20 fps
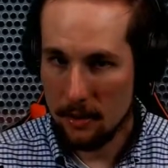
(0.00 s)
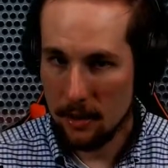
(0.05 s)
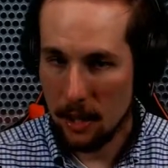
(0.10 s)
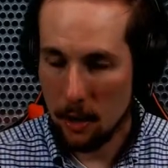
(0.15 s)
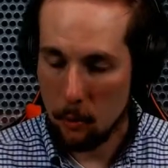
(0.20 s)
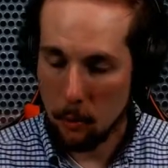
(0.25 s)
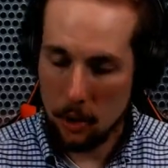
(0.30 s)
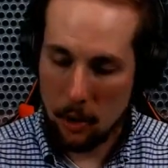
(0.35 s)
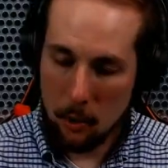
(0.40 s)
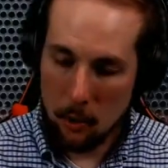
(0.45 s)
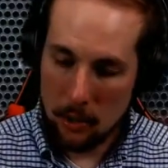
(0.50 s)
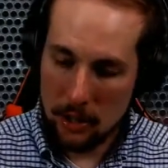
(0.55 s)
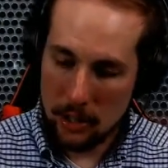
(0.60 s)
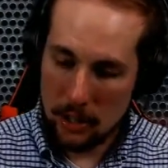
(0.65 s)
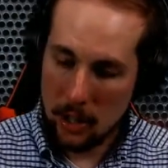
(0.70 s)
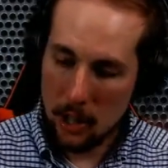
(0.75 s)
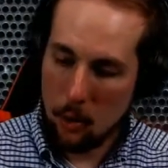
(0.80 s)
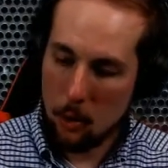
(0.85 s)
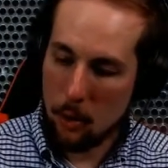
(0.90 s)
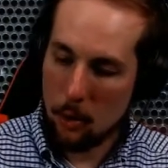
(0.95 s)
And we're going to
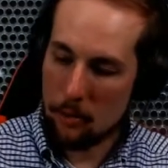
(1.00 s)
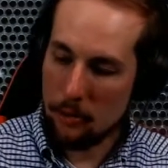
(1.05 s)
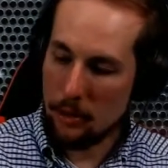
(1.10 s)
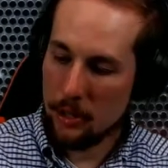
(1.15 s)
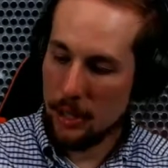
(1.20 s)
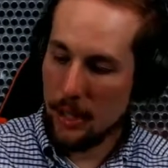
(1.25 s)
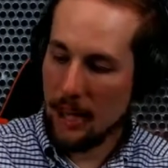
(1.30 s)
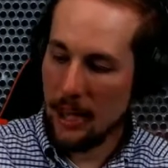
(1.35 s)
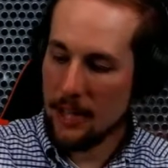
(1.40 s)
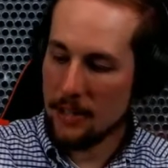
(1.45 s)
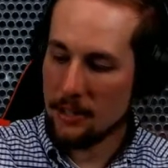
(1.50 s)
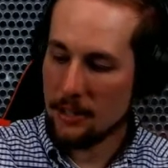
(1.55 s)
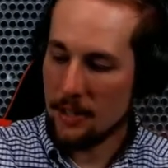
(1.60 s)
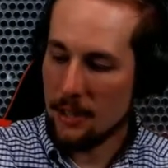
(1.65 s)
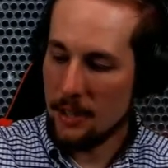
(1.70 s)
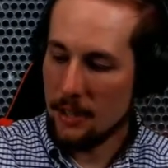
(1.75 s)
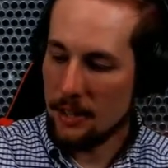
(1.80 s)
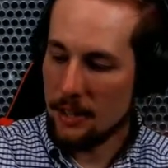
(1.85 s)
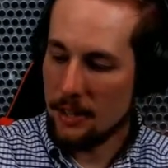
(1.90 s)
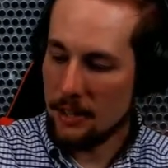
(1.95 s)
go over that
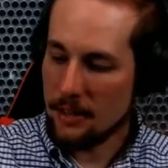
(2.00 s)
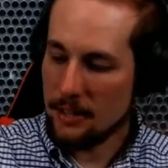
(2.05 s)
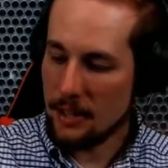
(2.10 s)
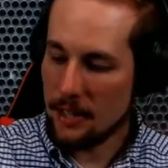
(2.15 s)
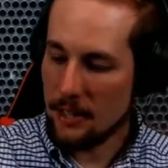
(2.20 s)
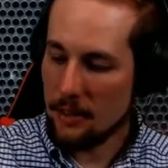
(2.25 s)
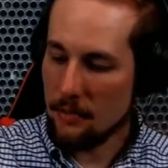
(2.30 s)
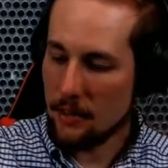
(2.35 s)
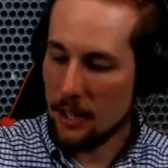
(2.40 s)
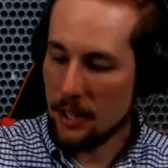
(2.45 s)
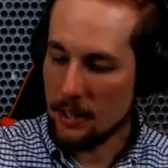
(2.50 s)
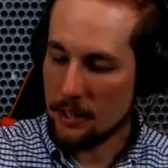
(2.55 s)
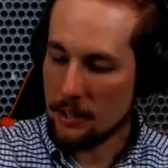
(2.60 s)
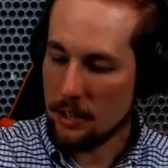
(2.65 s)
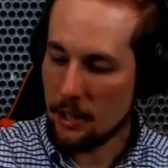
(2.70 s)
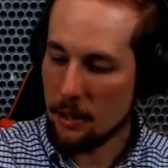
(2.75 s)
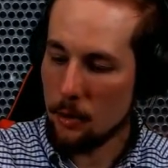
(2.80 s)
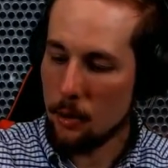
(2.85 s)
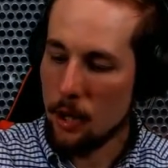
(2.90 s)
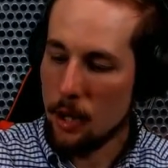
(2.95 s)
this evening.
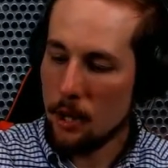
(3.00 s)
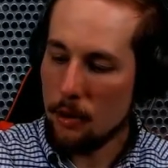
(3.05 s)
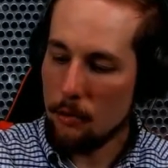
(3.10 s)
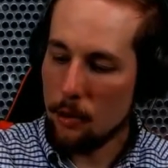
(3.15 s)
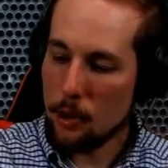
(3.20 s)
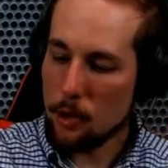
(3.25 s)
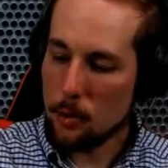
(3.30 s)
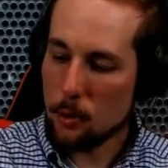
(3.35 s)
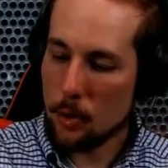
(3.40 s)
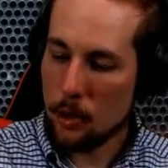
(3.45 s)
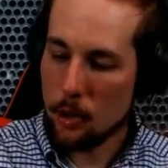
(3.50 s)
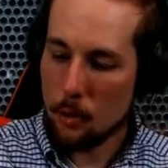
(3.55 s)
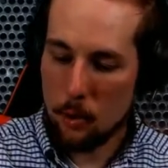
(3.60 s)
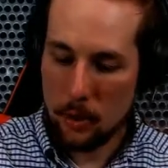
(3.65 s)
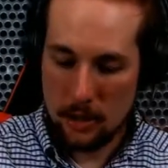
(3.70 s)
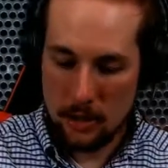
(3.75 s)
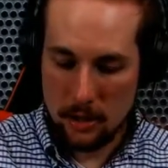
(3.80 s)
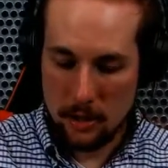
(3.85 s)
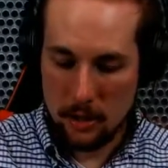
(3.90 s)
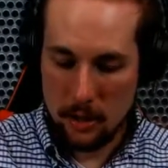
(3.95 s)
So, first, we're
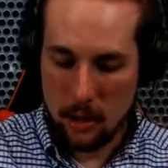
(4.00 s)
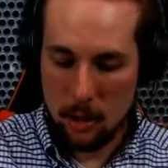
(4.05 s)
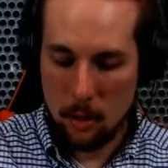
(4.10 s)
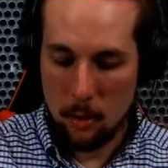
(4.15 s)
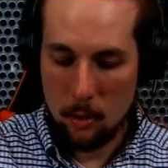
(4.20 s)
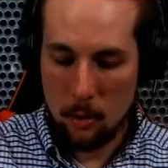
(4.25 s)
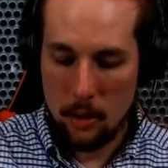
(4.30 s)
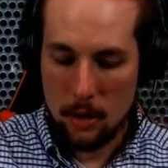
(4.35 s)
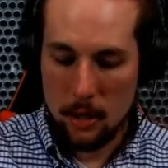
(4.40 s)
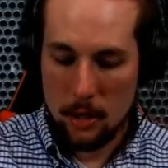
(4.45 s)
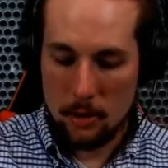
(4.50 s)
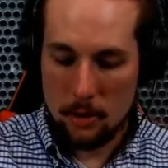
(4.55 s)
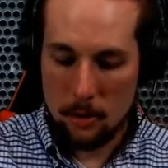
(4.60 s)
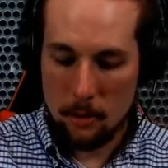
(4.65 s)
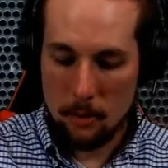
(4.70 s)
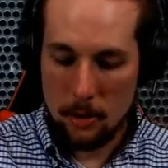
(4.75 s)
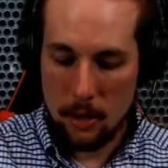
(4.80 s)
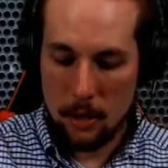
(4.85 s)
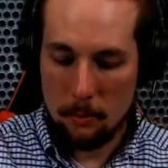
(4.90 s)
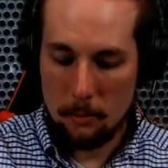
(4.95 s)
going to go
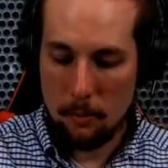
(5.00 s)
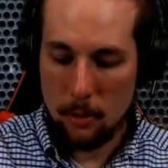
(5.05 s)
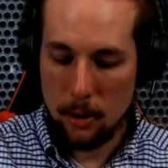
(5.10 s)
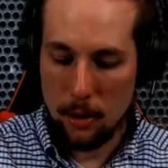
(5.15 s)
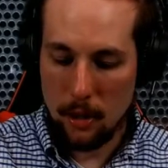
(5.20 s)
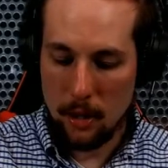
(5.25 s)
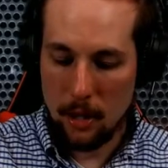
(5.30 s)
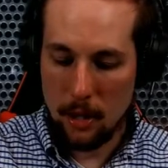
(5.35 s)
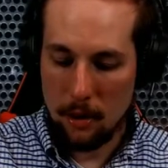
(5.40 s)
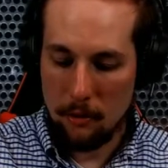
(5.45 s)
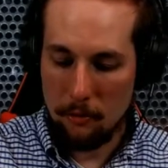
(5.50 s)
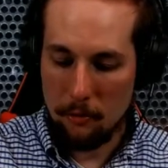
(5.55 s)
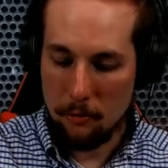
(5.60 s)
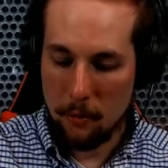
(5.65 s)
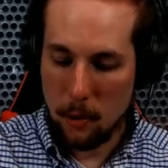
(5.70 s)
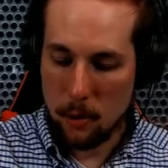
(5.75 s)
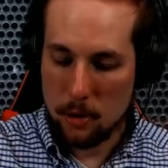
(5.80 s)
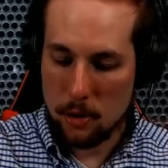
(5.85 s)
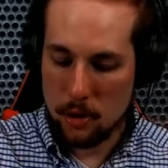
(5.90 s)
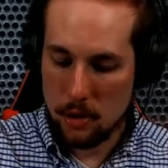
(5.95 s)
to the book of
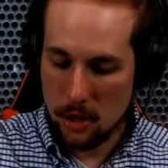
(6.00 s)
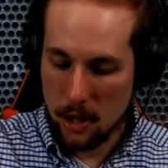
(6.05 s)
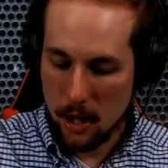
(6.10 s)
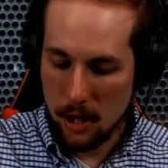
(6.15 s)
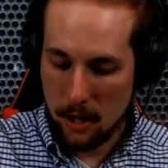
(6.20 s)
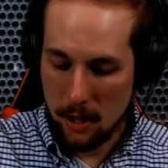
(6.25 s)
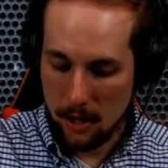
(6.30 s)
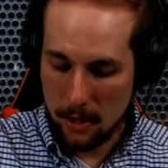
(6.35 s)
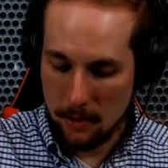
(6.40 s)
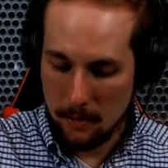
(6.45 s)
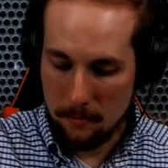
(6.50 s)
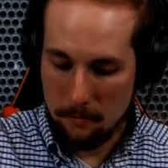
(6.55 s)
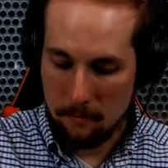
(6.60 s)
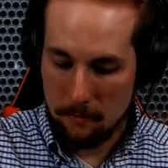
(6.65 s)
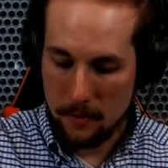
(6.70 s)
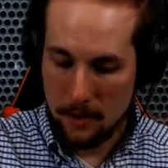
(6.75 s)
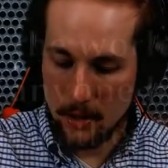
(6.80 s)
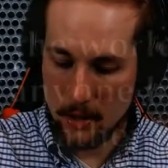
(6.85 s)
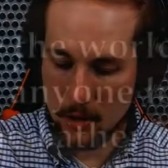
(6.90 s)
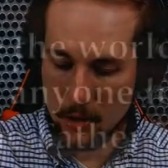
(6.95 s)
First John, this